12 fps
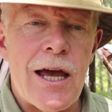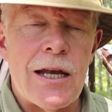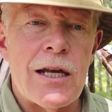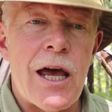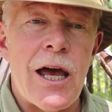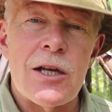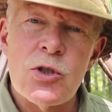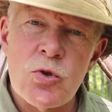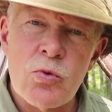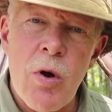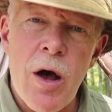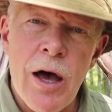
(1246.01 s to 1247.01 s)
and as
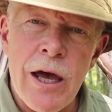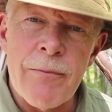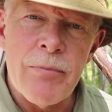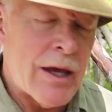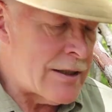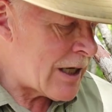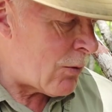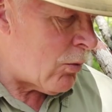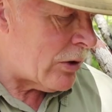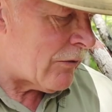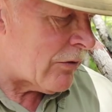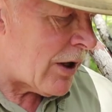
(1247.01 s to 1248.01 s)
dry as I
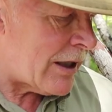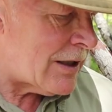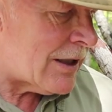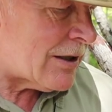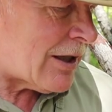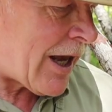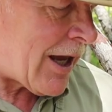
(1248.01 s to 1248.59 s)
would have liked it to